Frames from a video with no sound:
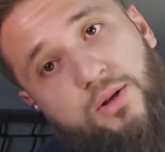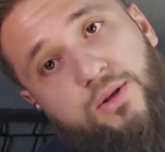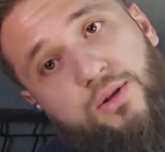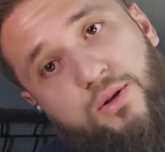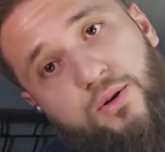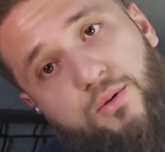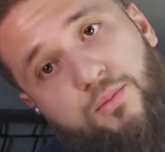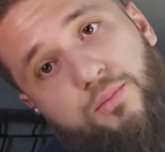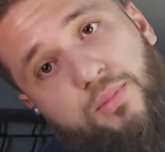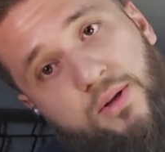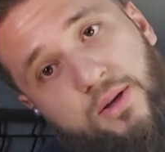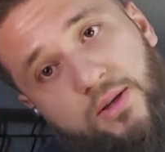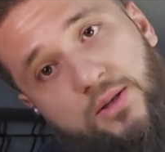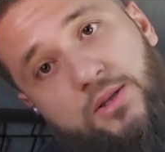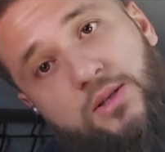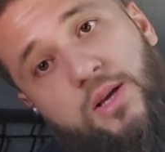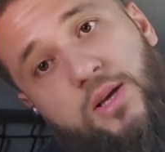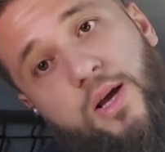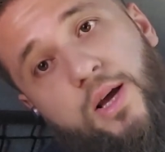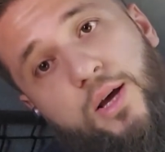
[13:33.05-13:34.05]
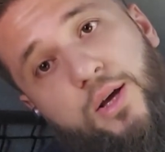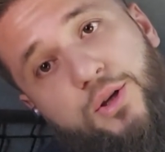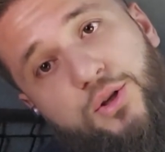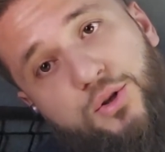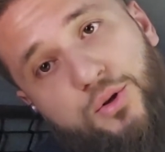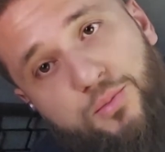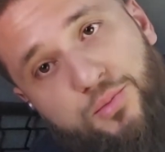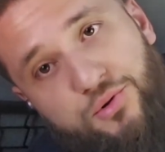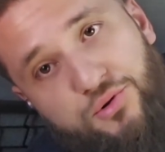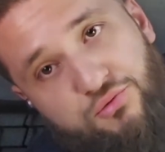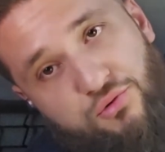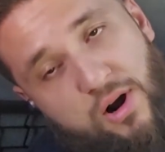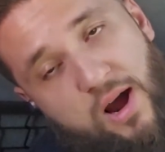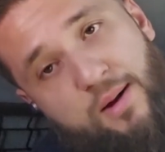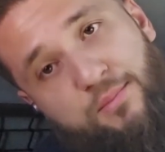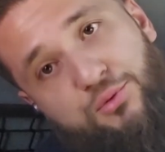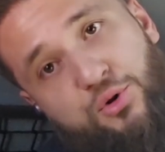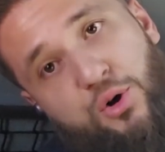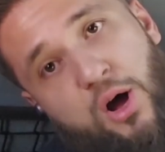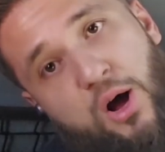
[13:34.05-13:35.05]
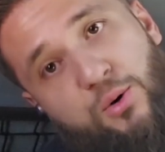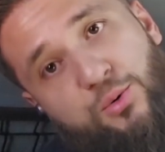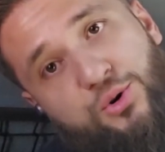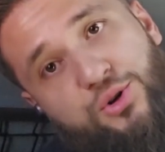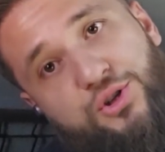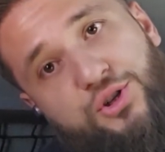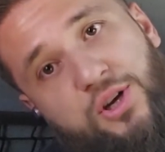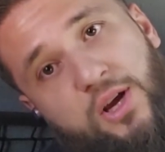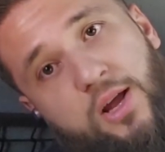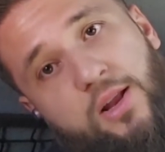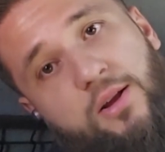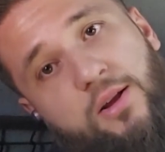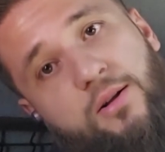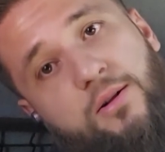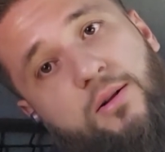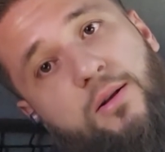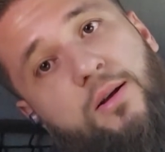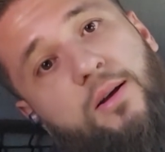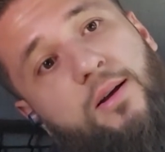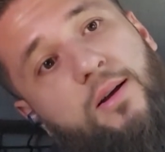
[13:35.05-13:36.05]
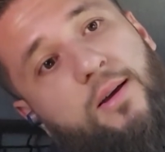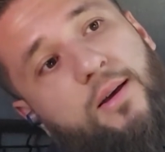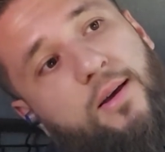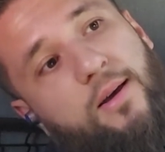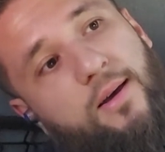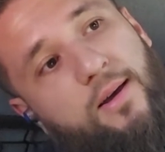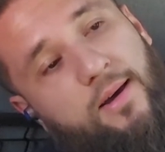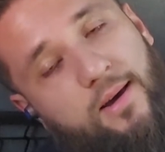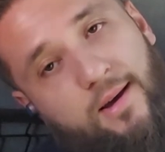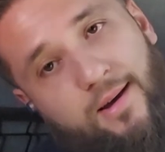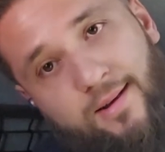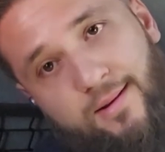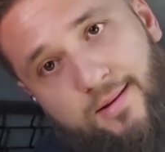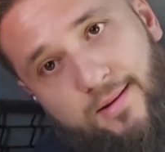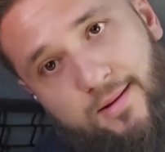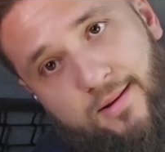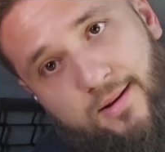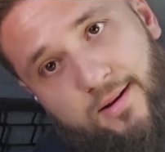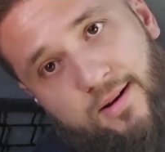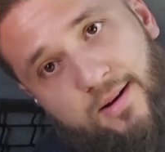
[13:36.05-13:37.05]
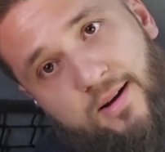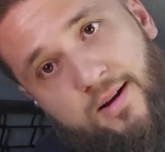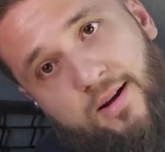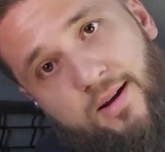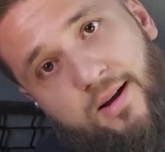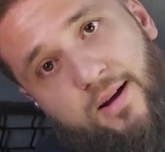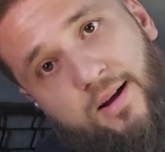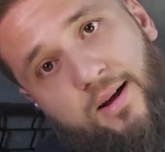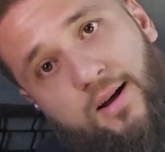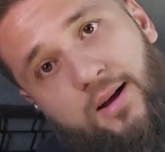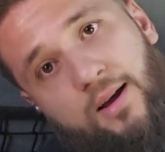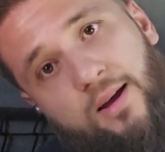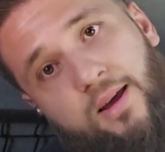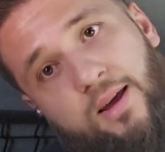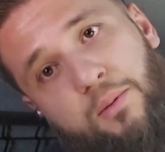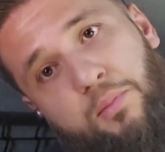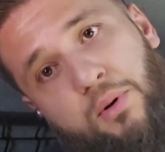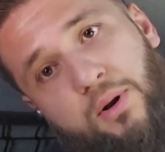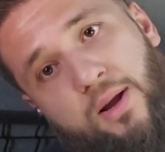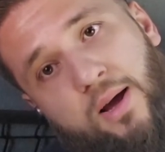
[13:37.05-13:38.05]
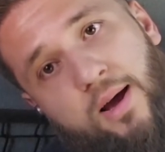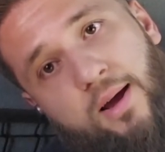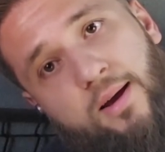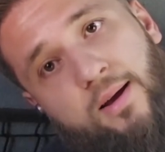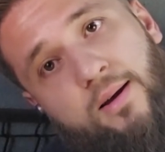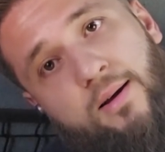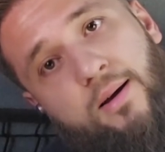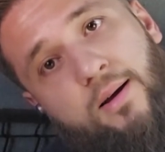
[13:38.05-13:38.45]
So please subscribe to our channel and keep an eye